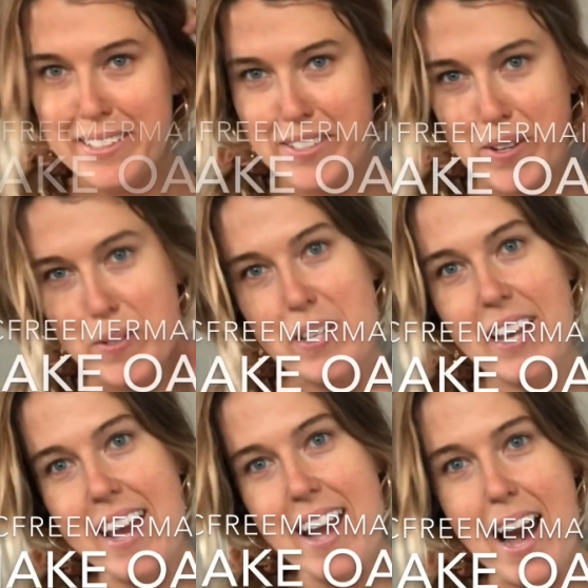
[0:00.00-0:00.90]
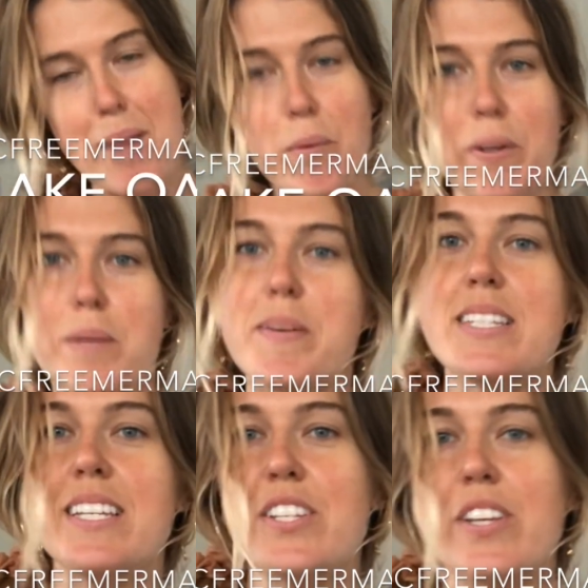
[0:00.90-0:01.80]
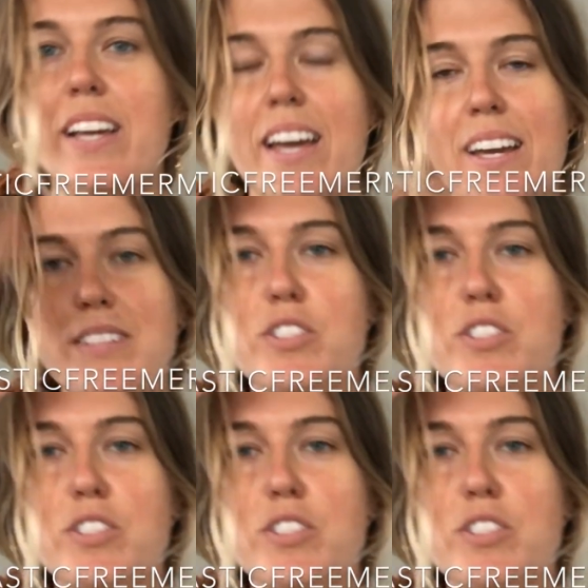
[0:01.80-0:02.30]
So today I'm going to be teaching a